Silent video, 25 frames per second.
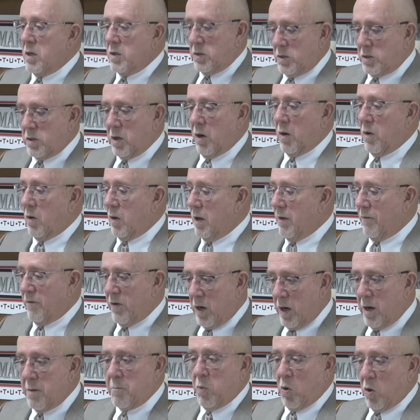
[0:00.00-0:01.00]
So
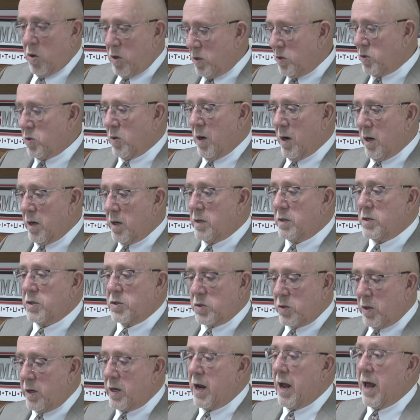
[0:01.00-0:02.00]
very important to our
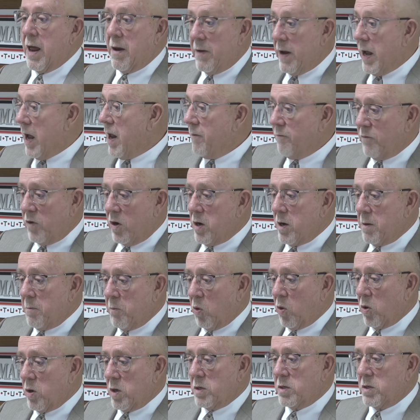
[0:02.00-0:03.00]
industry and very
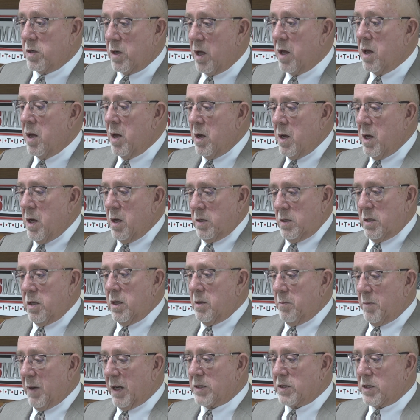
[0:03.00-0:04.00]
important to
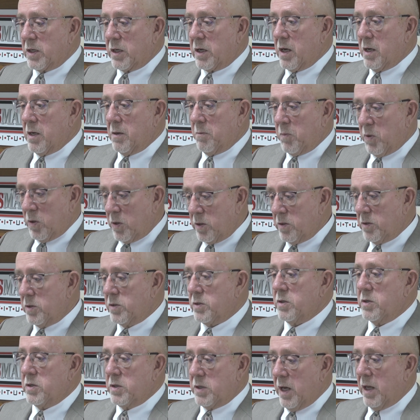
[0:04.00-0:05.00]
the Mexican
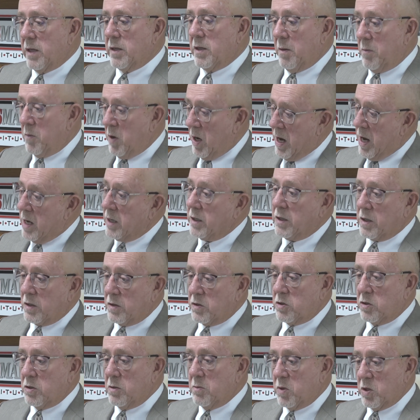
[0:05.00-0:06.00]
producers and
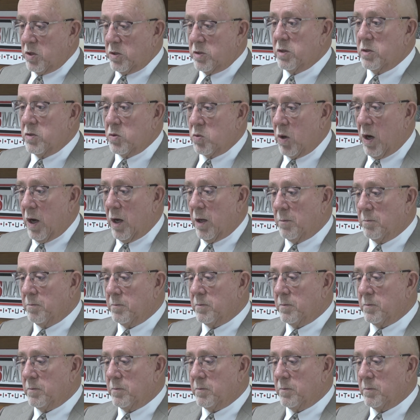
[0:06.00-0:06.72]
consumers as well.